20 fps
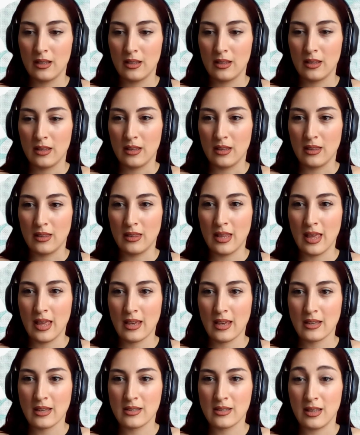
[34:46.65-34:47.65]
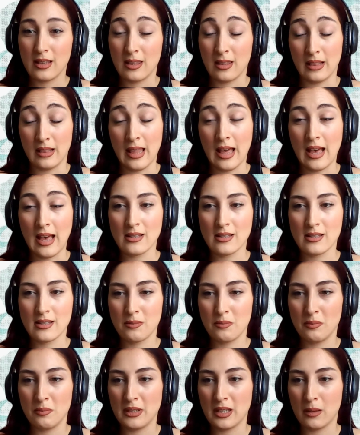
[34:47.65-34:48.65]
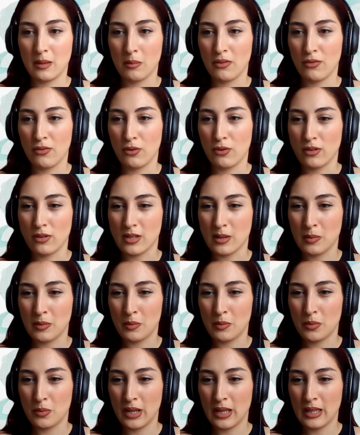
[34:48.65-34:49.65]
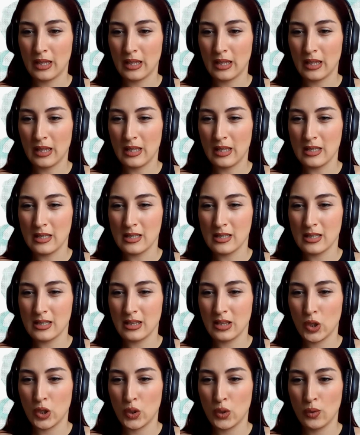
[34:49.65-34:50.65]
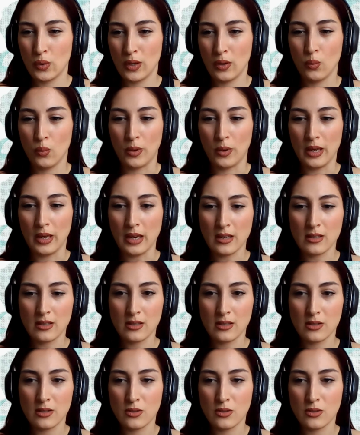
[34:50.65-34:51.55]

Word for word: The last meeting before the summer break is in 3 weeks.